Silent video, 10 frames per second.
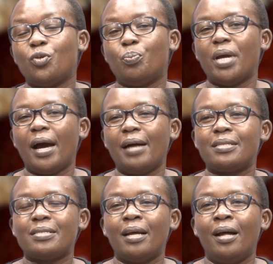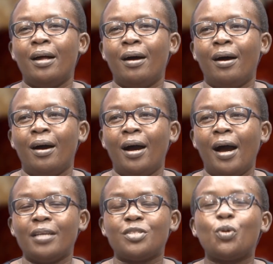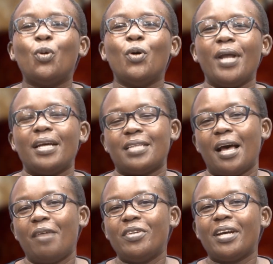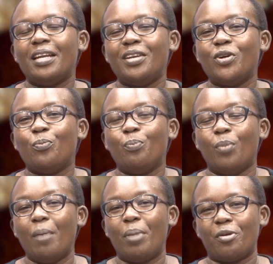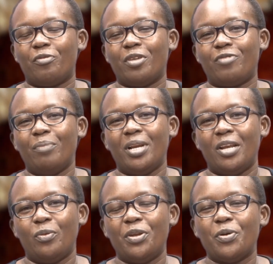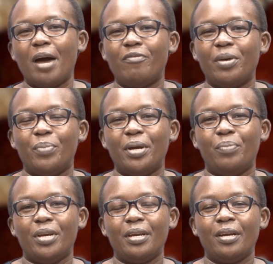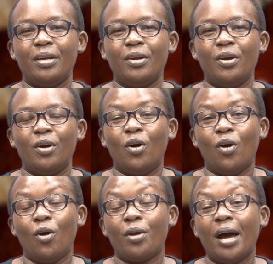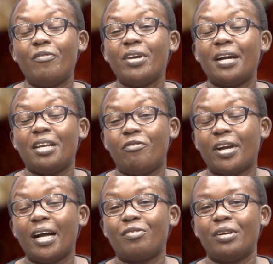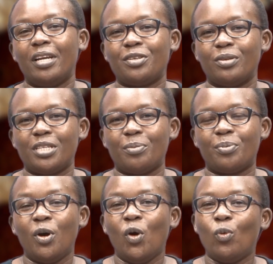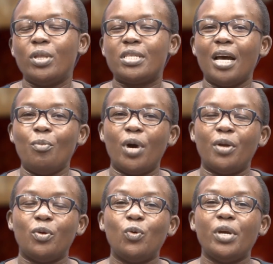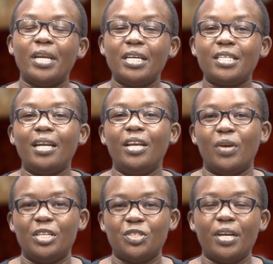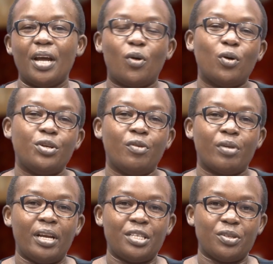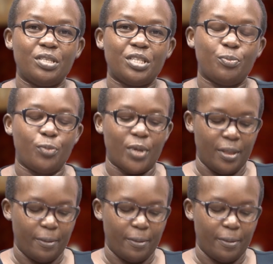be as good as having a new member of the family when you have a baby, or having a difficult relationship with someone who initially you enjoyed a cordial relationship with.